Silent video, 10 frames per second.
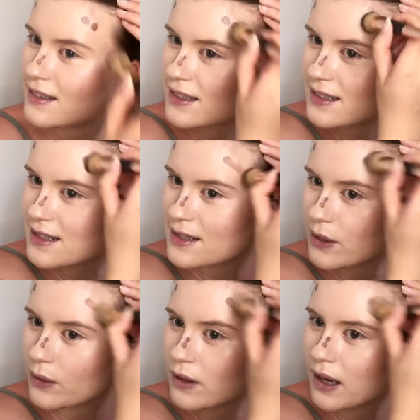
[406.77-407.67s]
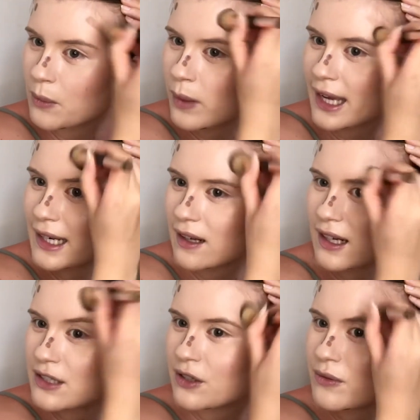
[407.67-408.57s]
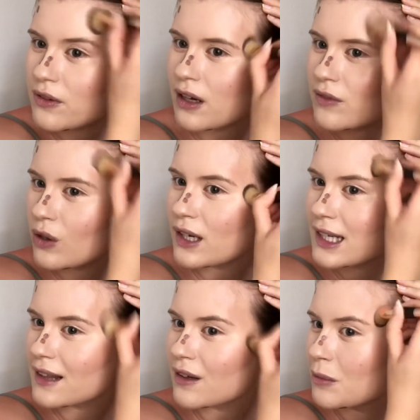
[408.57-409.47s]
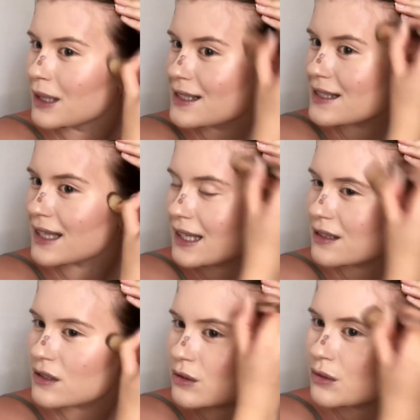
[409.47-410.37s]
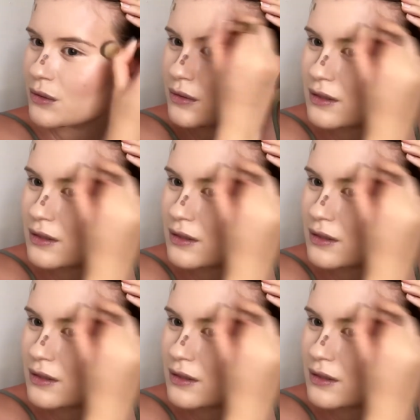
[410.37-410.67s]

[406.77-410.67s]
So lightweight, like I don't feel like I've got anything on my skin at all.